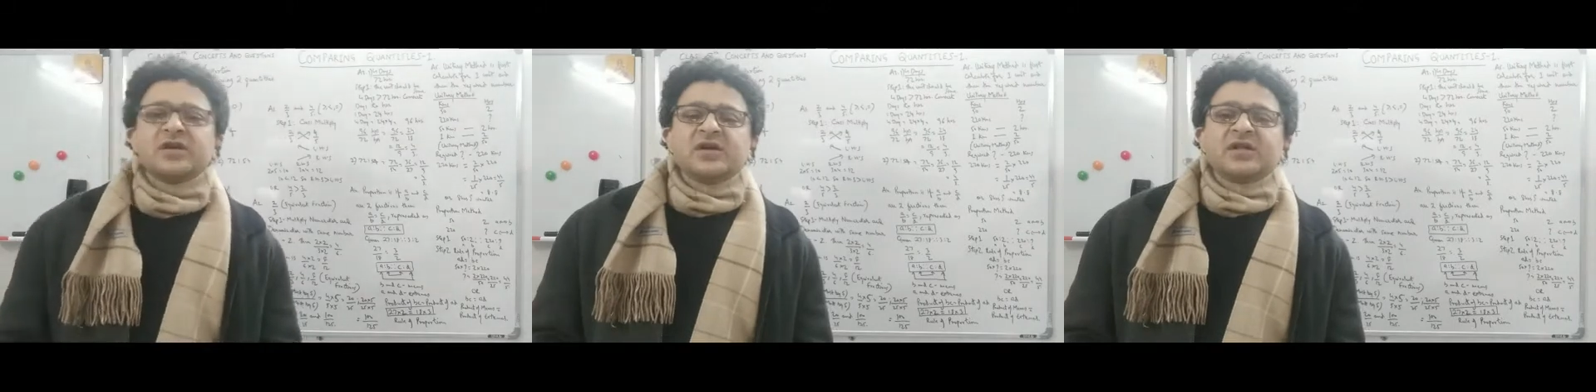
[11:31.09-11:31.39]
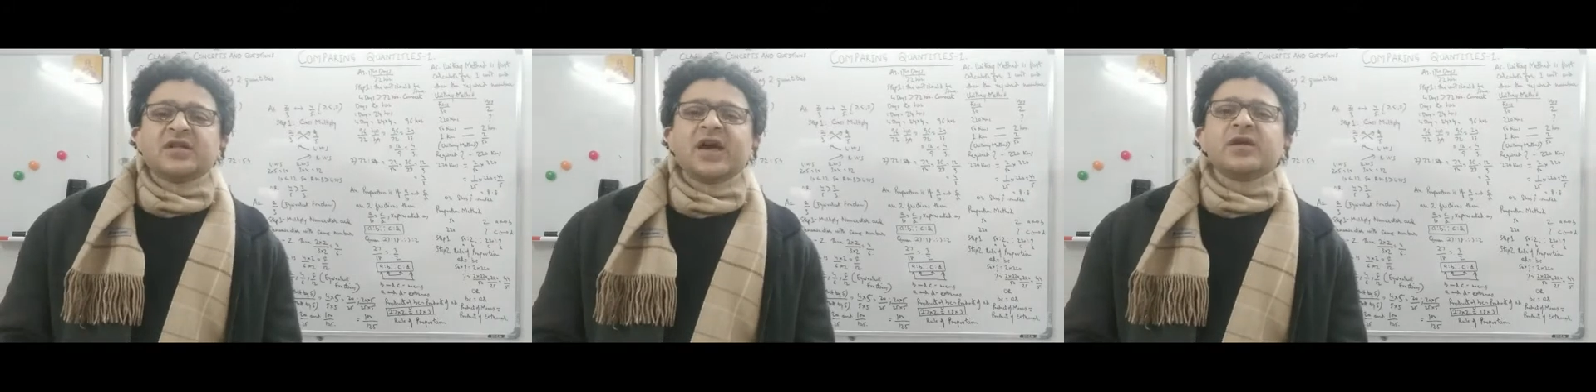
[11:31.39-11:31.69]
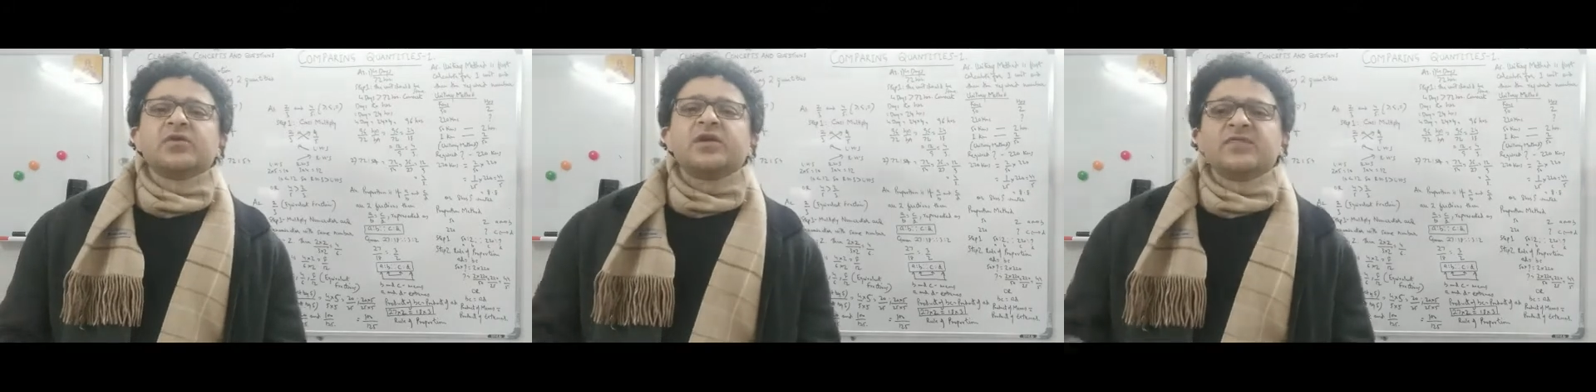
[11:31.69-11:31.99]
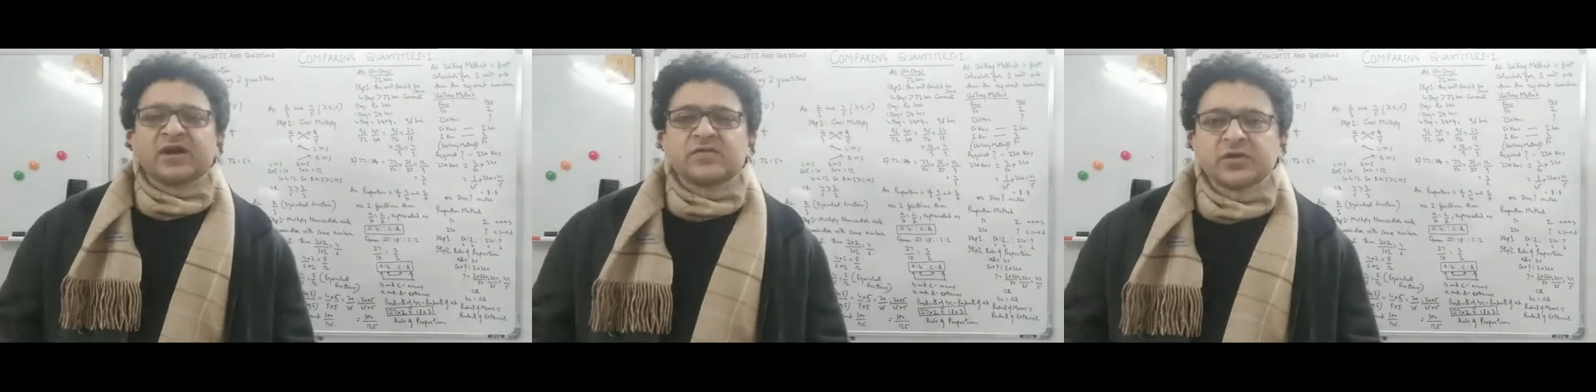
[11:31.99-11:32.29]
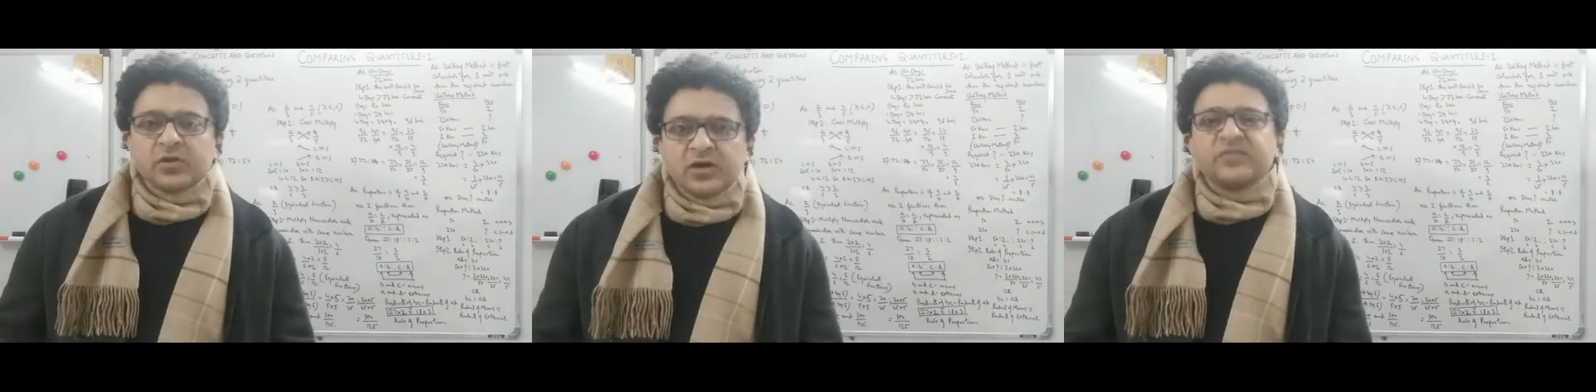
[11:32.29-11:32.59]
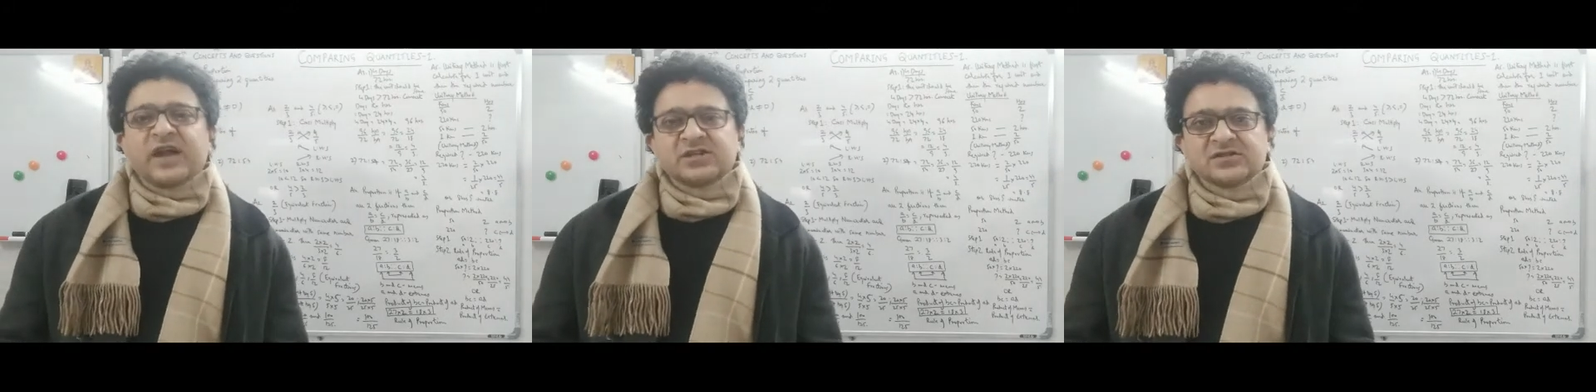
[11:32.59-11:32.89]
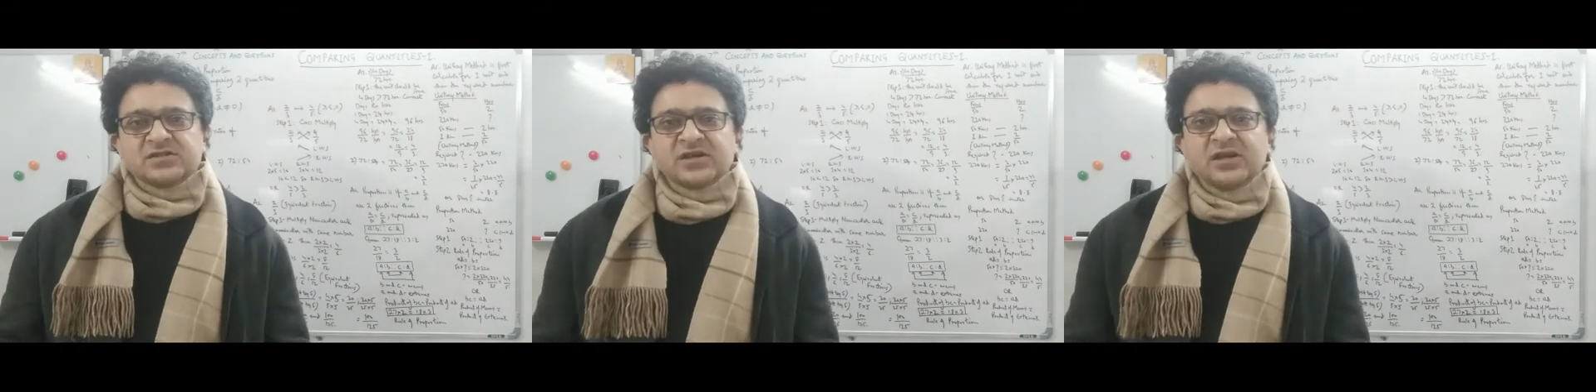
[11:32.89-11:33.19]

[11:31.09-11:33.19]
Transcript: They are unit fractions.